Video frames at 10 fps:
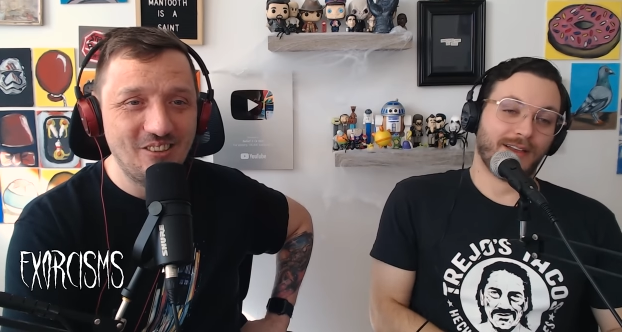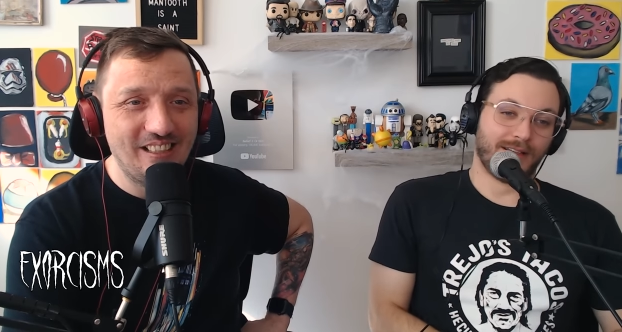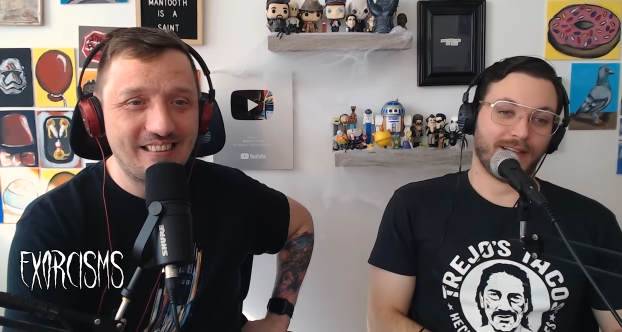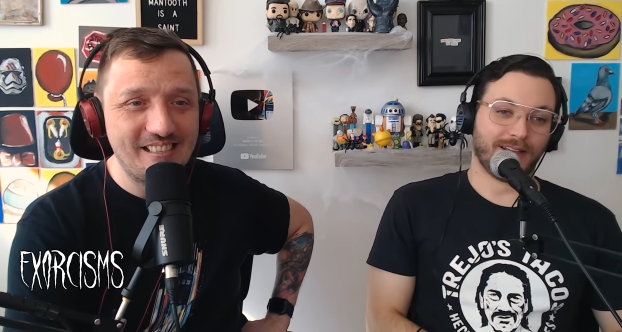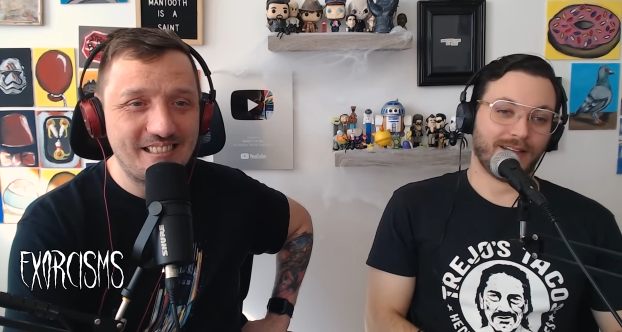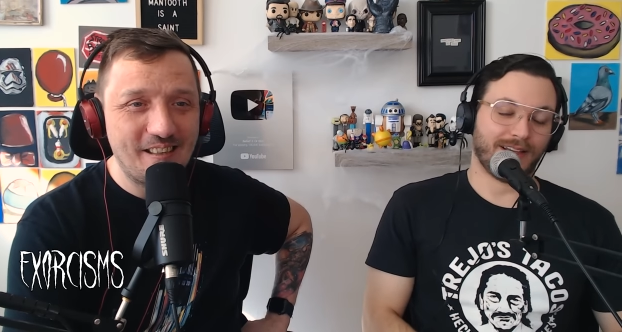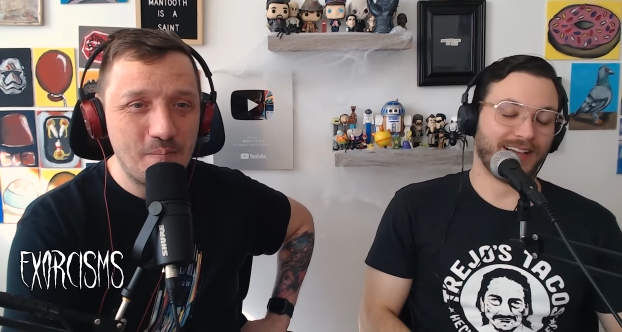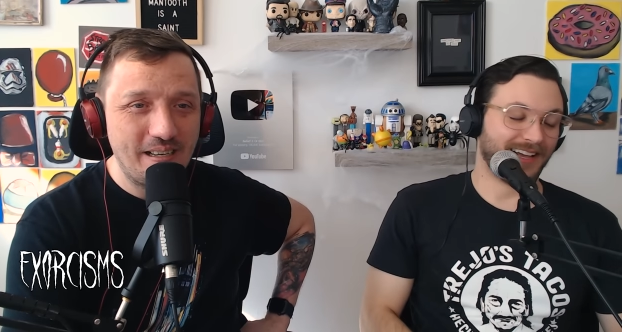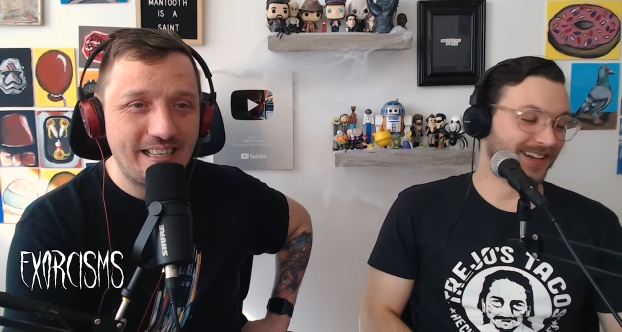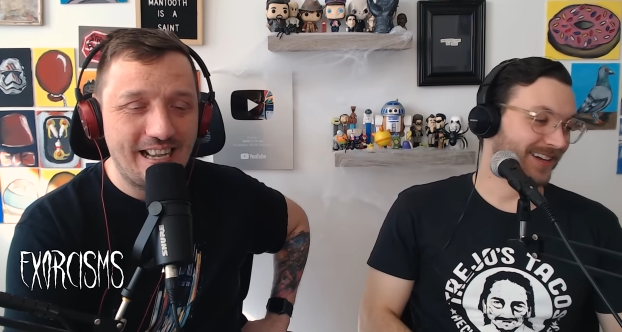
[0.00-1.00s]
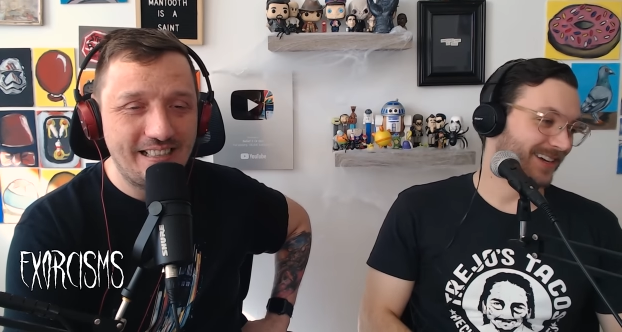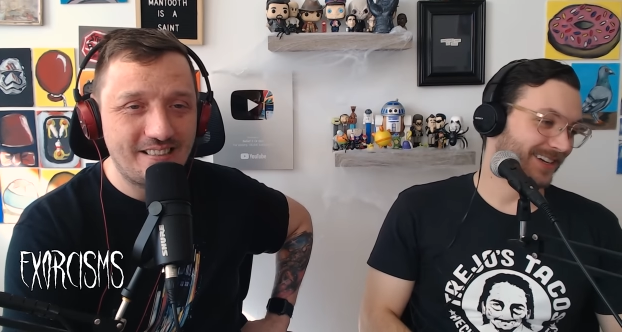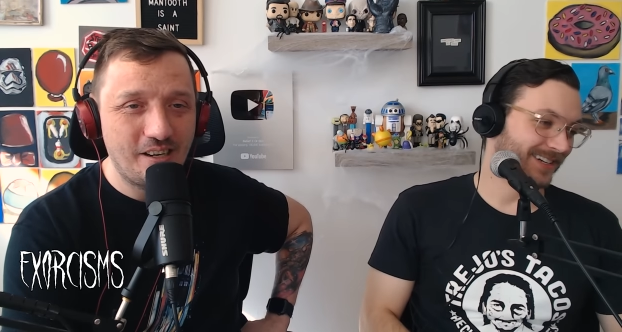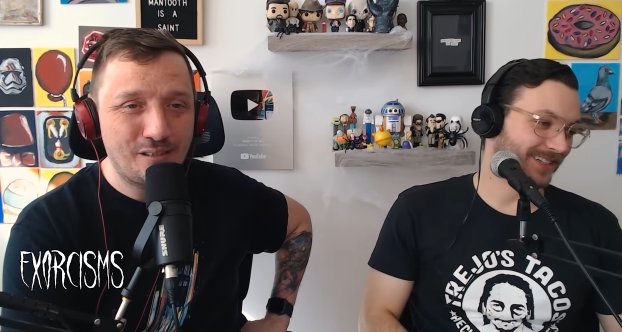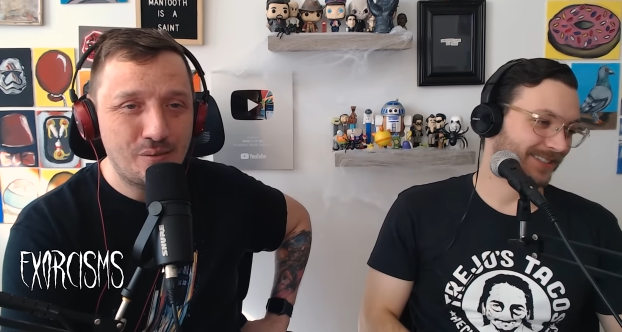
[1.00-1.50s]
Speaker 1: Like they said that my dad's
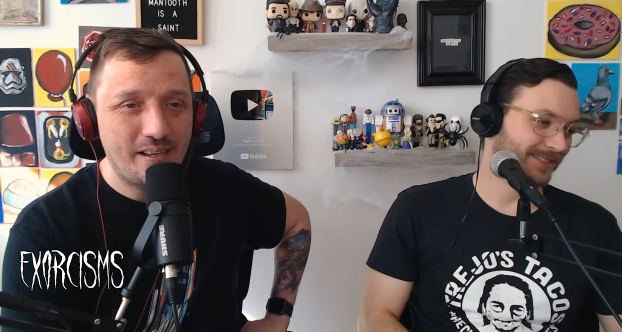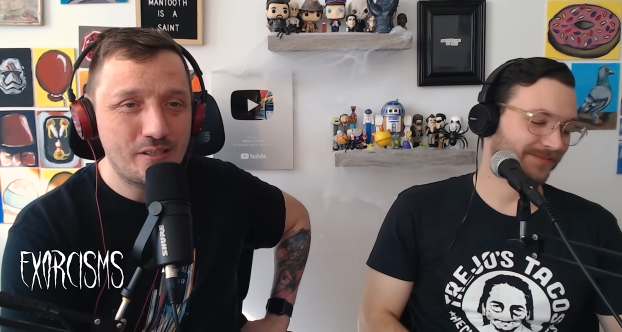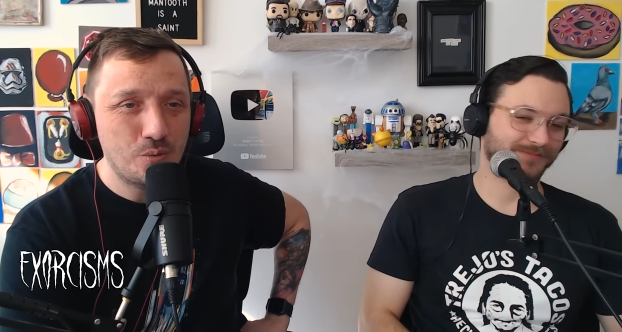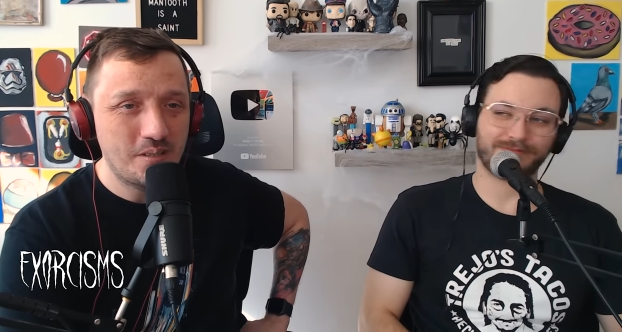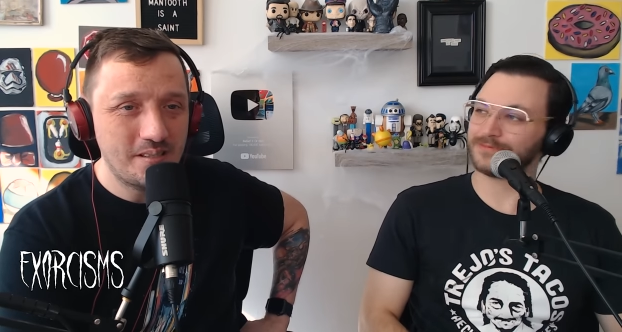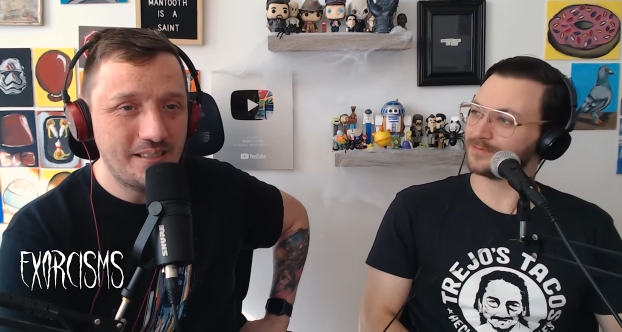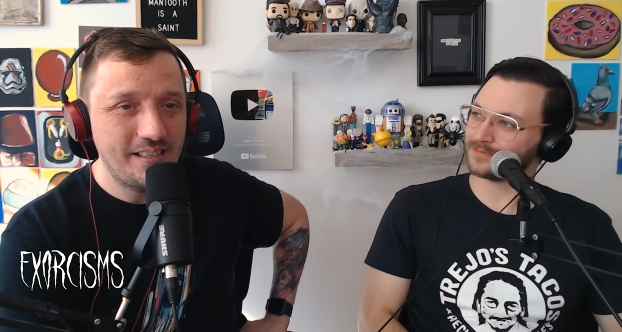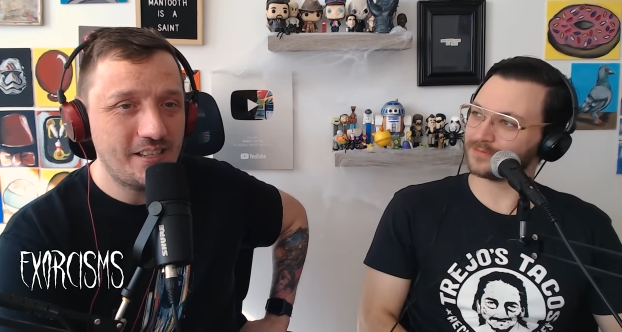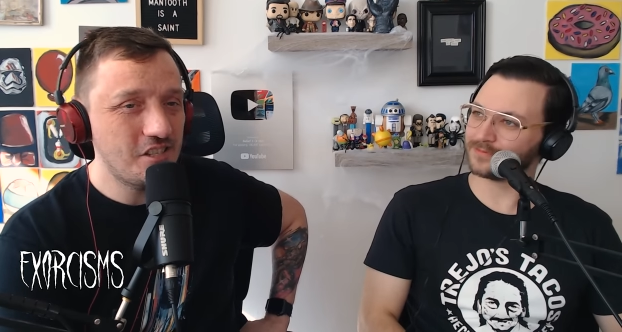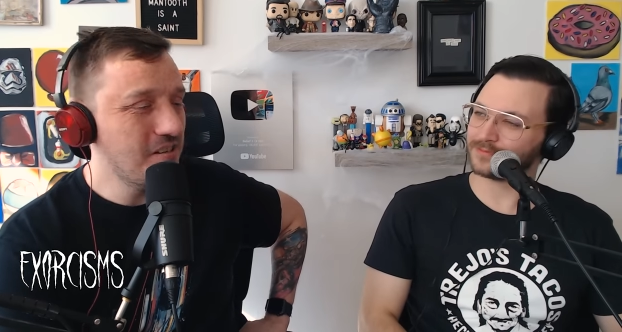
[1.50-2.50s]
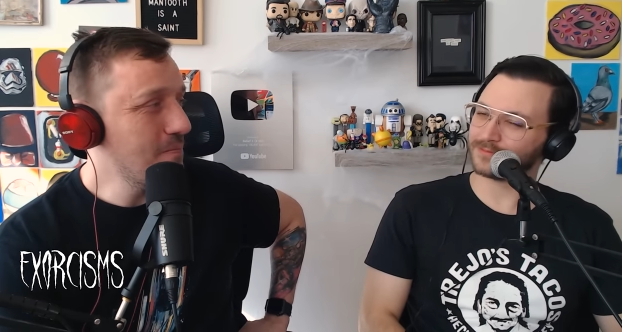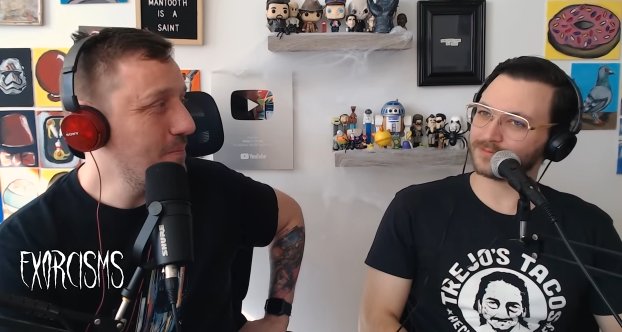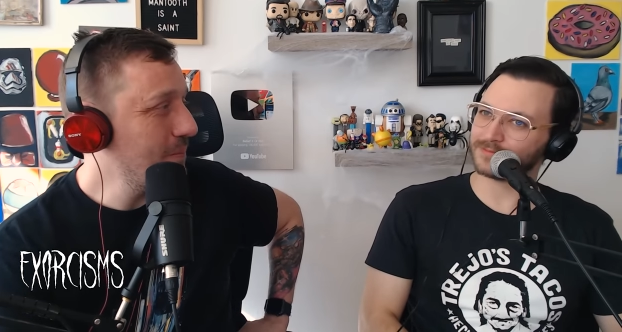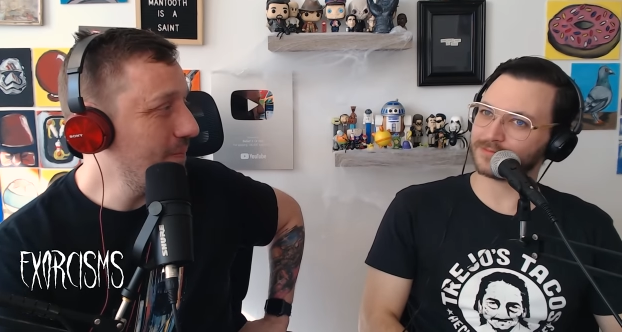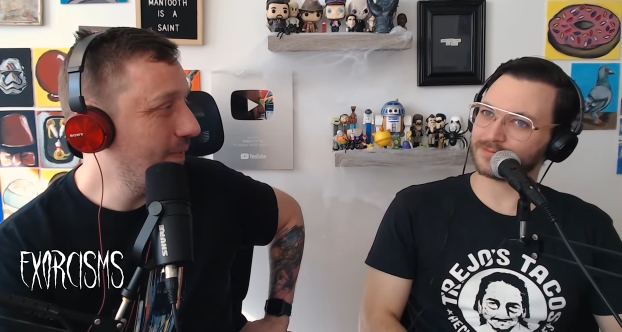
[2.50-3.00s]
arthritis was an addiction,